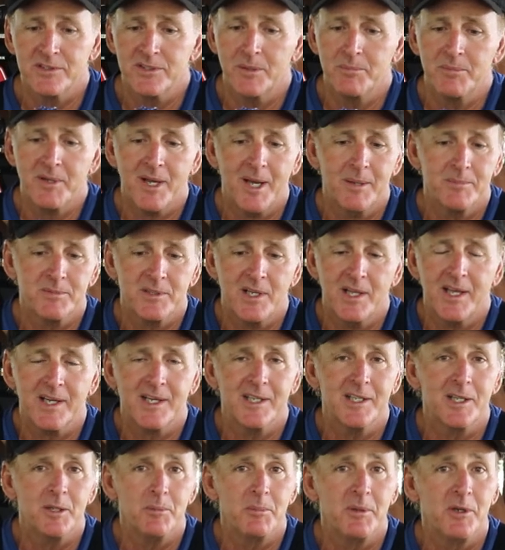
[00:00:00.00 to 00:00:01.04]
Sometimes I
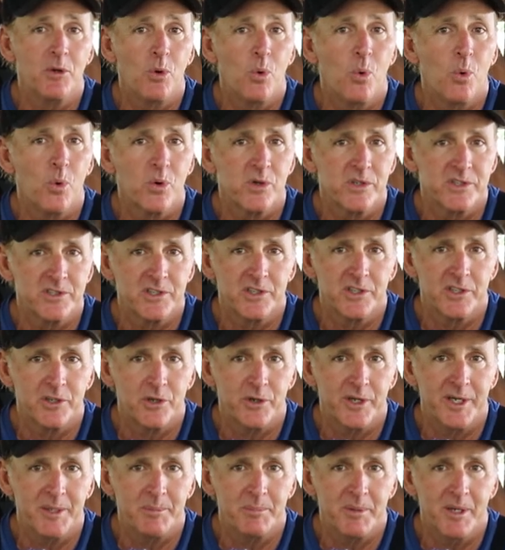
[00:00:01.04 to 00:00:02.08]
like a little bit of orange in the
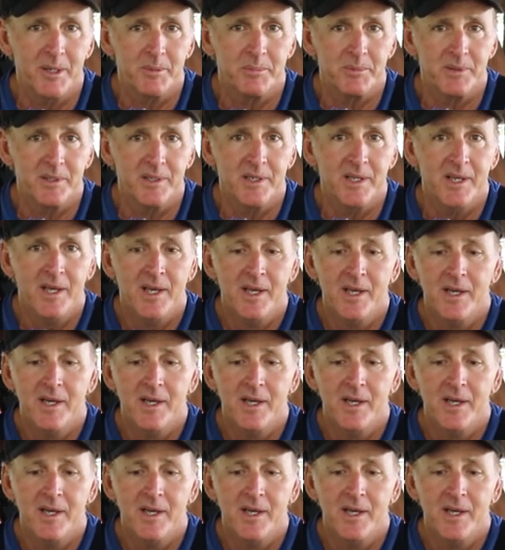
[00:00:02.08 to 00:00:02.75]
green pumpkin. pumpkin,